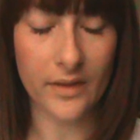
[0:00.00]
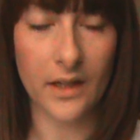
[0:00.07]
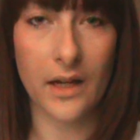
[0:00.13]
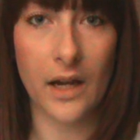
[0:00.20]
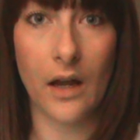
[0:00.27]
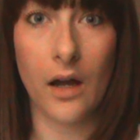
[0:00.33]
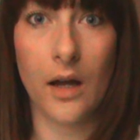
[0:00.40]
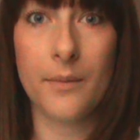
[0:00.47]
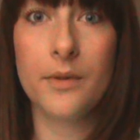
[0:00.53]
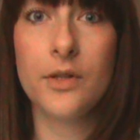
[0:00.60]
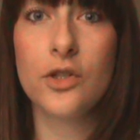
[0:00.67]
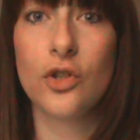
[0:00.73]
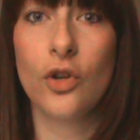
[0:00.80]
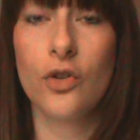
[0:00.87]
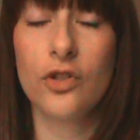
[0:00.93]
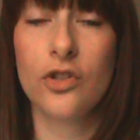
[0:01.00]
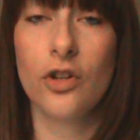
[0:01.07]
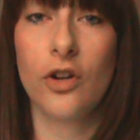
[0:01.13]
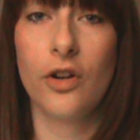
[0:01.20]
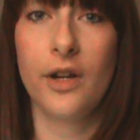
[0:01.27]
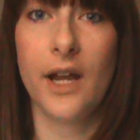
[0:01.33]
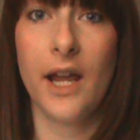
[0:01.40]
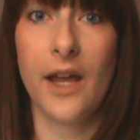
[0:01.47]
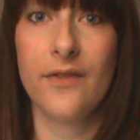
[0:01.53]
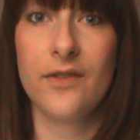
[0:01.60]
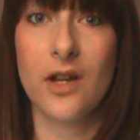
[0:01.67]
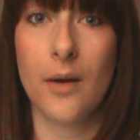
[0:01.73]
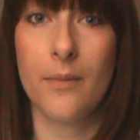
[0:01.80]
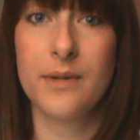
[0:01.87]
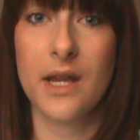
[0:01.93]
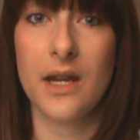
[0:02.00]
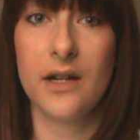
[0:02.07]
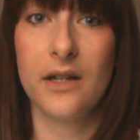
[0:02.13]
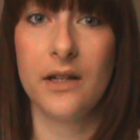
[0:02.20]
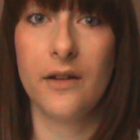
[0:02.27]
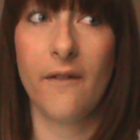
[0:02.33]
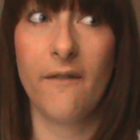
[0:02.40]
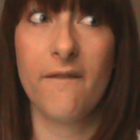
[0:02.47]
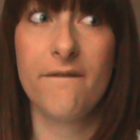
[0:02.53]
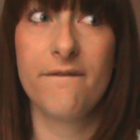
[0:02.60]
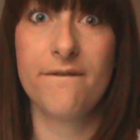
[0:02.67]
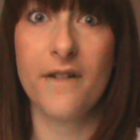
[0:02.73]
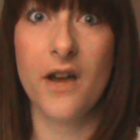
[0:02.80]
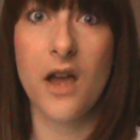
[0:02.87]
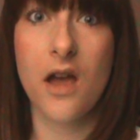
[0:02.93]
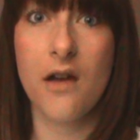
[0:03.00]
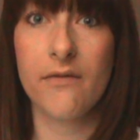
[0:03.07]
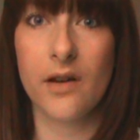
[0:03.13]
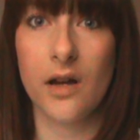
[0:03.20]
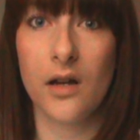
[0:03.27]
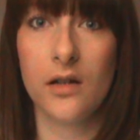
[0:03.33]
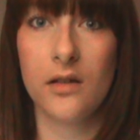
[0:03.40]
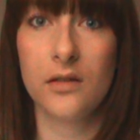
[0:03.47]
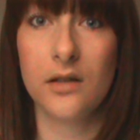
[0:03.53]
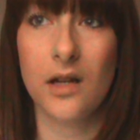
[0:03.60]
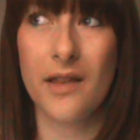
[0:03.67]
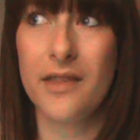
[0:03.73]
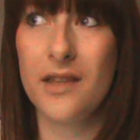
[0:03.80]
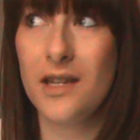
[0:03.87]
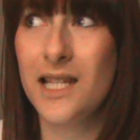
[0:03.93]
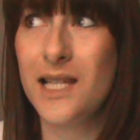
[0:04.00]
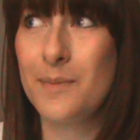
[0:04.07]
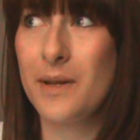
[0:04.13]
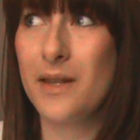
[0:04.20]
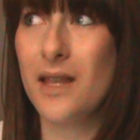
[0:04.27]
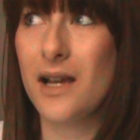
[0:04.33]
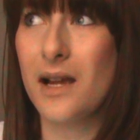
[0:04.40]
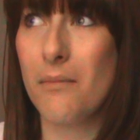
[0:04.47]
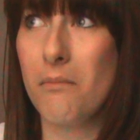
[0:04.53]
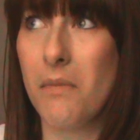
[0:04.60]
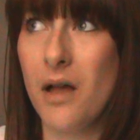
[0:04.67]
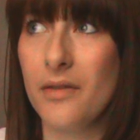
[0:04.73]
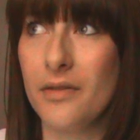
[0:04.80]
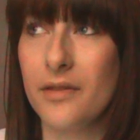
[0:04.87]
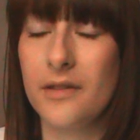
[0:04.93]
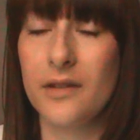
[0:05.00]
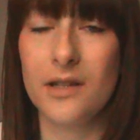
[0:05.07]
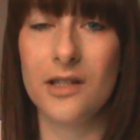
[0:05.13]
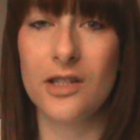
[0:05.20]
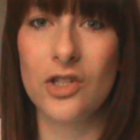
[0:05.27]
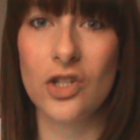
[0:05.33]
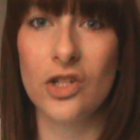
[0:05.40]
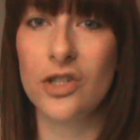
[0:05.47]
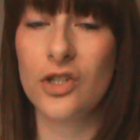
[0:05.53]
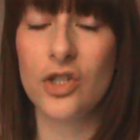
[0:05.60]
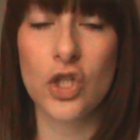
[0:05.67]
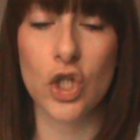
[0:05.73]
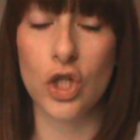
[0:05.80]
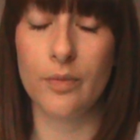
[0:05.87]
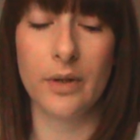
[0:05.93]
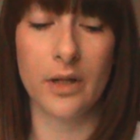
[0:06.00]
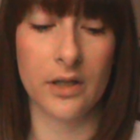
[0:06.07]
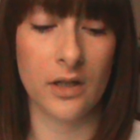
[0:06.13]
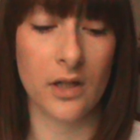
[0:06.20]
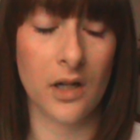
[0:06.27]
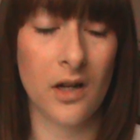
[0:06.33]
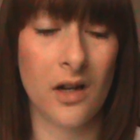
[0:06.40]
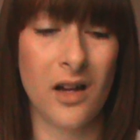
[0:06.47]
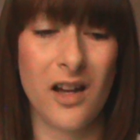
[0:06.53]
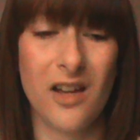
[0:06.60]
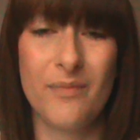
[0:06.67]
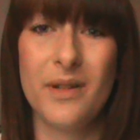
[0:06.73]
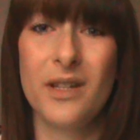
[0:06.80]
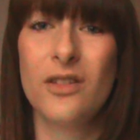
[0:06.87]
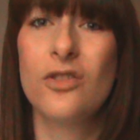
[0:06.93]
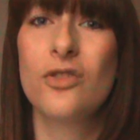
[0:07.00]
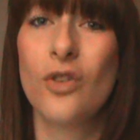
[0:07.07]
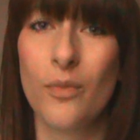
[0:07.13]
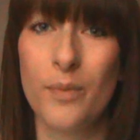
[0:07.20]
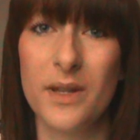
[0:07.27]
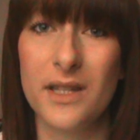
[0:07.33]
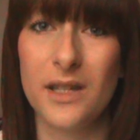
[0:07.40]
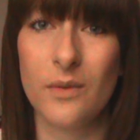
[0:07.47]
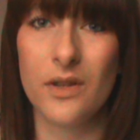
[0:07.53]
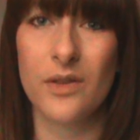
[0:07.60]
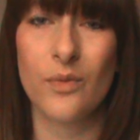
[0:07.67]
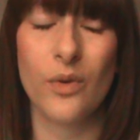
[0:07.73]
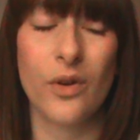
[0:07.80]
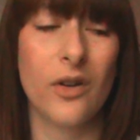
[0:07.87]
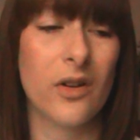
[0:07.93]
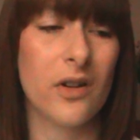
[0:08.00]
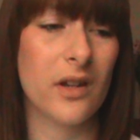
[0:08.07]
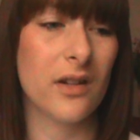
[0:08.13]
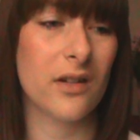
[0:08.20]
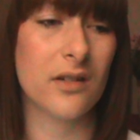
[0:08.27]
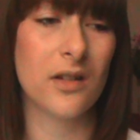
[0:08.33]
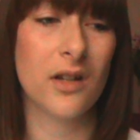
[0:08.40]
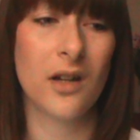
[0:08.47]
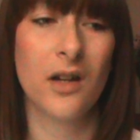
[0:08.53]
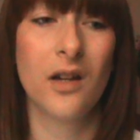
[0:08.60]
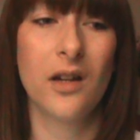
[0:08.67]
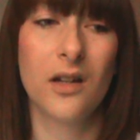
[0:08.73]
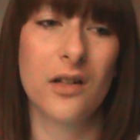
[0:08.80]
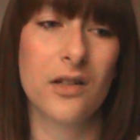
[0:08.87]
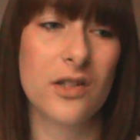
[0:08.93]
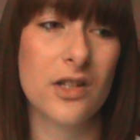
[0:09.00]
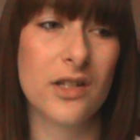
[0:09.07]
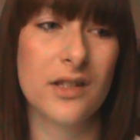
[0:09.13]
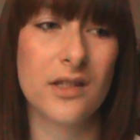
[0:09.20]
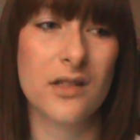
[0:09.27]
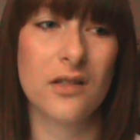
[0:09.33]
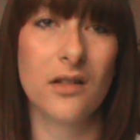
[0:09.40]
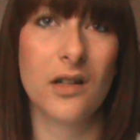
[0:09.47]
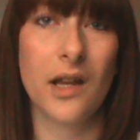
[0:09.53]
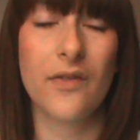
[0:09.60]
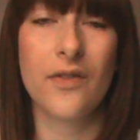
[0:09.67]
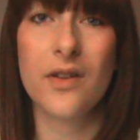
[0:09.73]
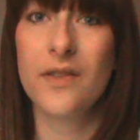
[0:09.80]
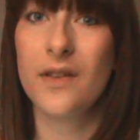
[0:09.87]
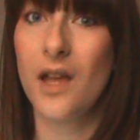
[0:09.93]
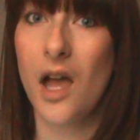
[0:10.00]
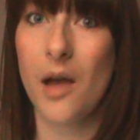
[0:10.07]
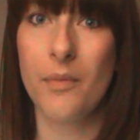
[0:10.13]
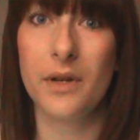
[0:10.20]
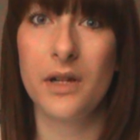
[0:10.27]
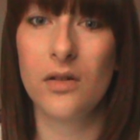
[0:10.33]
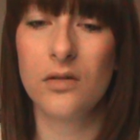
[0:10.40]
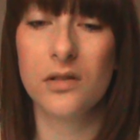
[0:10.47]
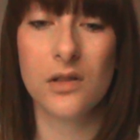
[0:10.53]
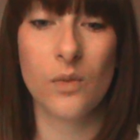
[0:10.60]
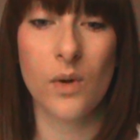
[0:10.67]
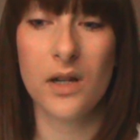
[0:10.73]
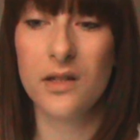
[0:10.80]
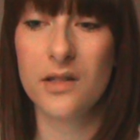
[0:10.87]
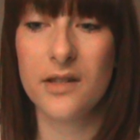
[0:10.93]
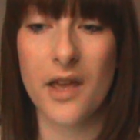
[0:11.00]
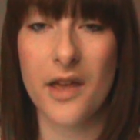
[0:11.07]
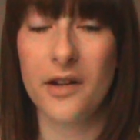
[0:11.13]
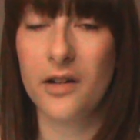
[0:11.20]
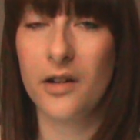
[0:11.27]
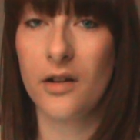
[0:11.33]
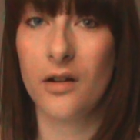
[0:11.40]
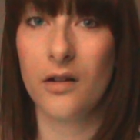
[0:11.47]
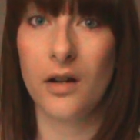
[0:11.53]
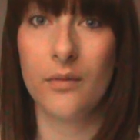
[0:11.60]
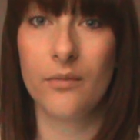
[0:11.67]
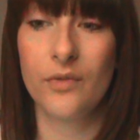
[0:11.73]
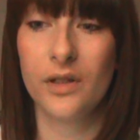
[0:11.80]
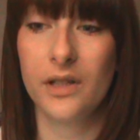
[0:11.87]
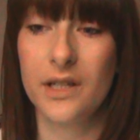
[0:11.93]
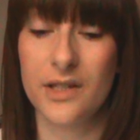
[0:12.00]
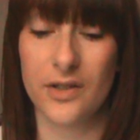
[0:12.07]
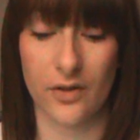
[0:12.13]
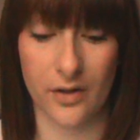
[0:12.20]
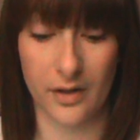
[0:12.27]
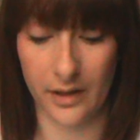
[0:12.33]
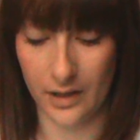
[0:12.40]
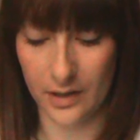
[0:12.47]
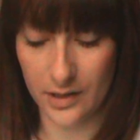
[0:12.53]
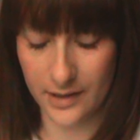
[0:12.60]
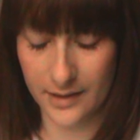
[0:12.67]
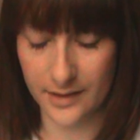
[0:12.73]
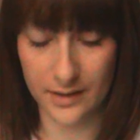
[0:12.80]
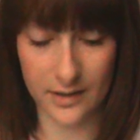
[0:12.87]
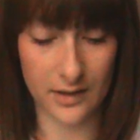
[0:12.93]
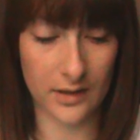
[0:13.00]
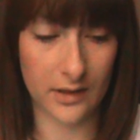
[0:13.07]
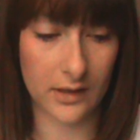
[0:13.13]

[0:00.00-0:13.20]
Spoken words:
Now, I'm so sorry I haven't updated in forever. I think it's been like a month. It's just stupid. I've been so busy with work and just everything happening all at once. I don't know. I'm really sorry. I just...